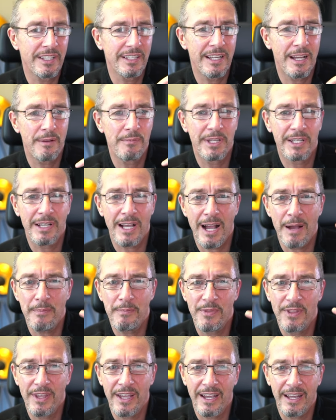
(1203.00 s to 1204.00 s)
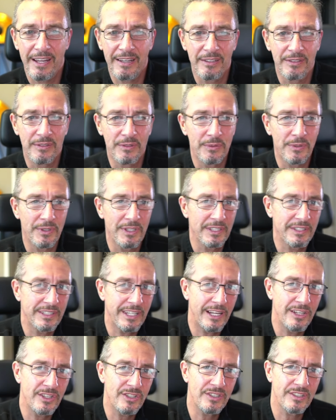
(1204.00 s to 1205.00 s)
coming up that your
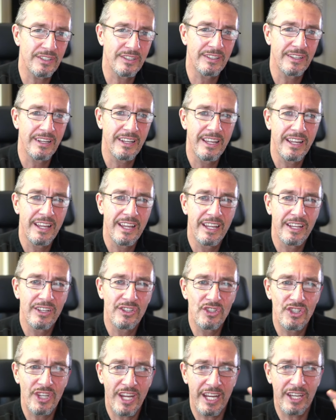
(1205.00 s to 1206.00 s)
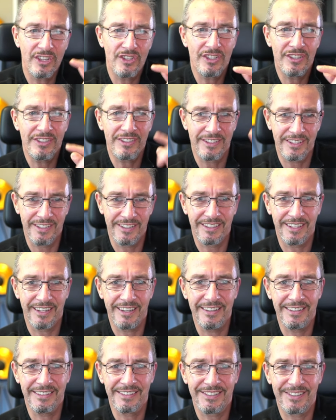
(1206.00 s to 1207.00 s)
attention changed?
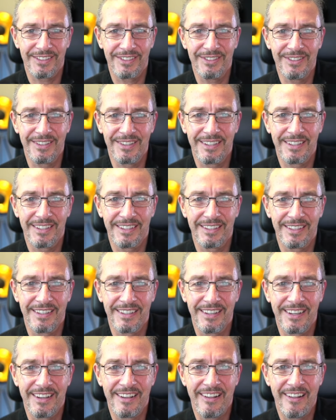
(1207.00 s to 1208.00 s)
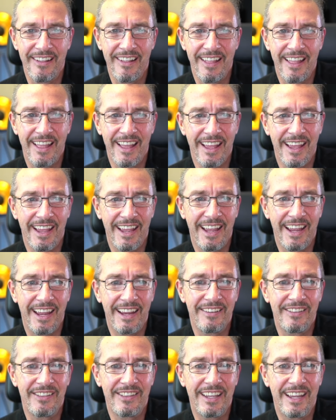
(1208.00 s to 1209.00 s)
Yeah, so.
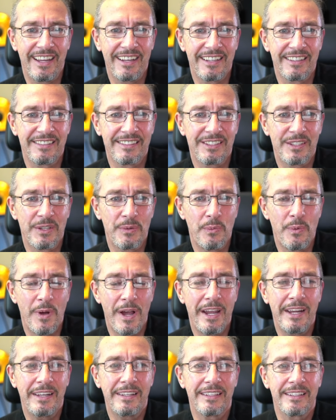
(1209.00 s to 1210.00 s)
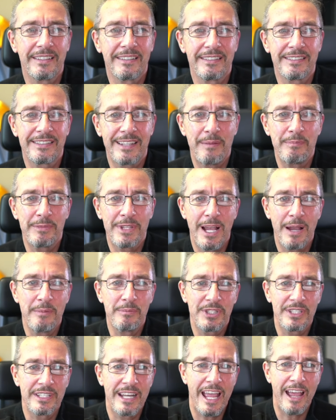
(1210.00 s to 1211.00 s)
And that is quite
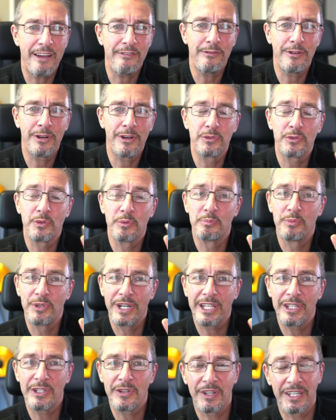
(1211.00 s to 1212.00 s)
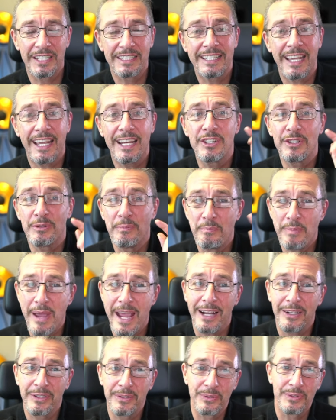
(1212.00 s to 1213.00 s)
sometimes an effort to bring your attention
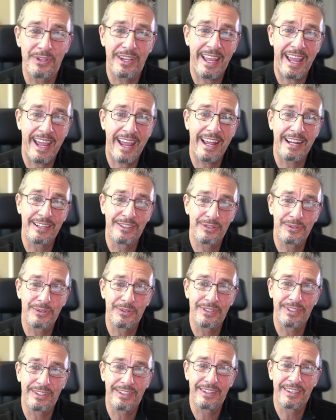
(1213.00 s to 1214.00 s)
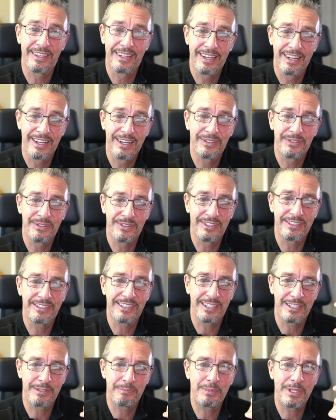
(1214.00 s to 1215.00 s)
back to the hands, to this
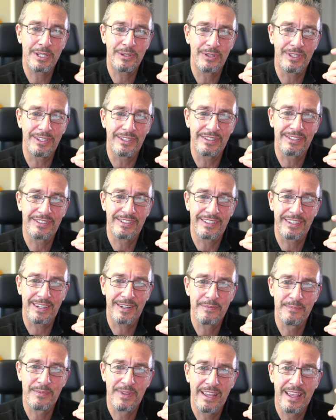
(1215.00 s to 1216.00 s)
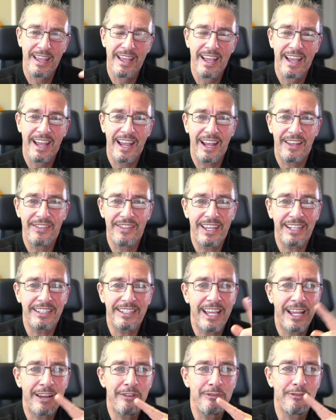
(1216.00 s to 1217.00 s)
experience. Yeah. And that
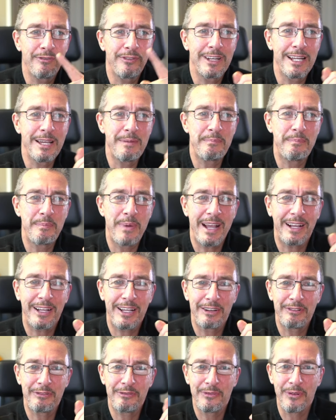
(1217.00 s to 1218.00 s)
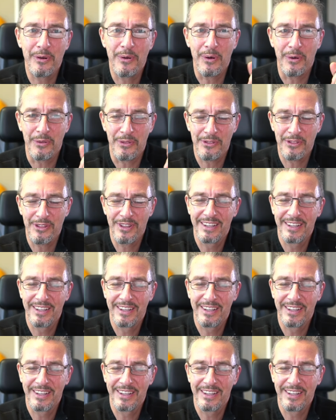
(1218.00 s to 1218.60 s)
can flip back and forth.